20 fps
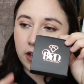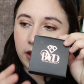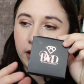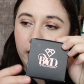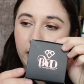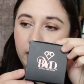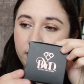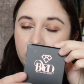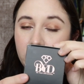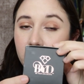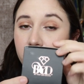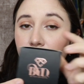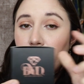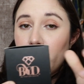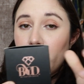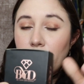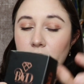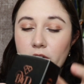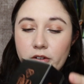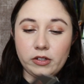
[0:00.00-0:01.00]
I've never
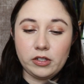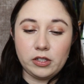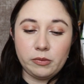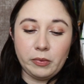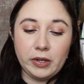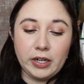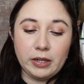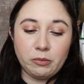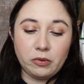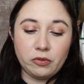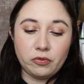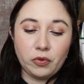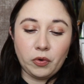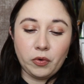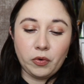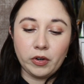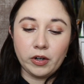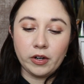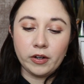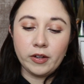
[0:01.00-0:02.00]
heard of this brand
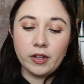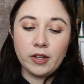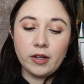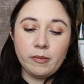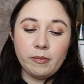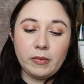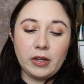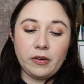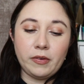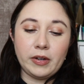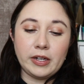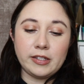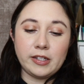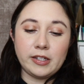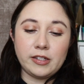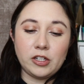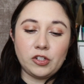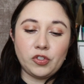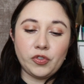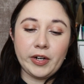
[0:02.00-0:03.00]
before. But anyways,
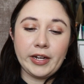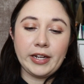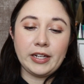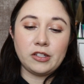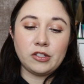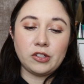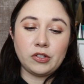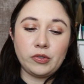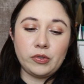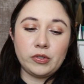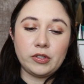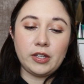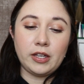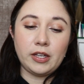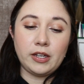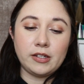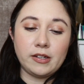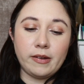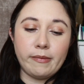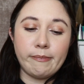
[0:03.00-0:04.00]
it's a
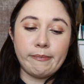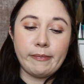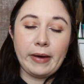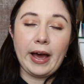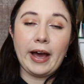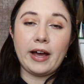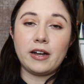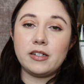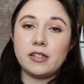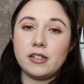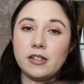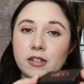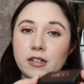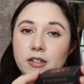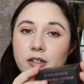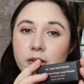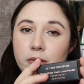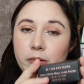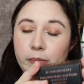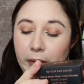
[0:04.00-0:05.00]
translucent matte
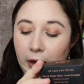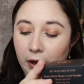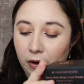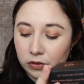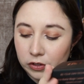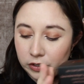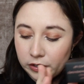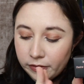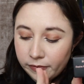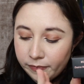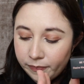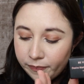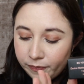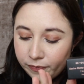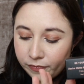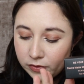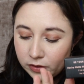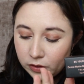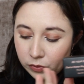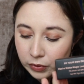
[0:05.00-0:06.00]
powder.
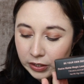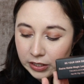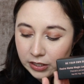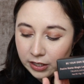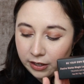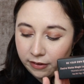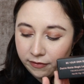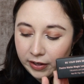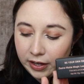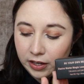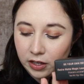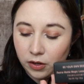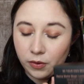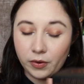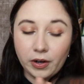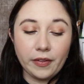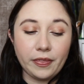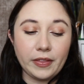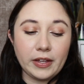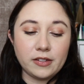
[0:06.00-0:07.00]
The retail value
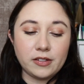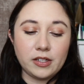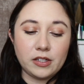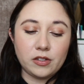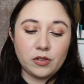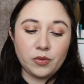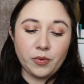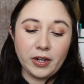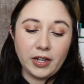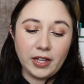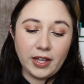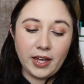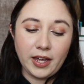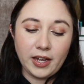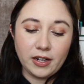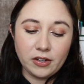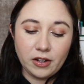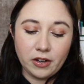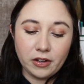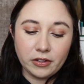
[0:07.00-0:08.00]
on this is
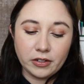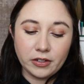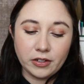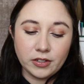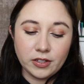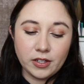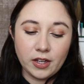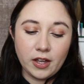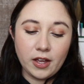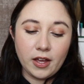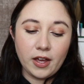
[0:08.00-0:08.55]
$28.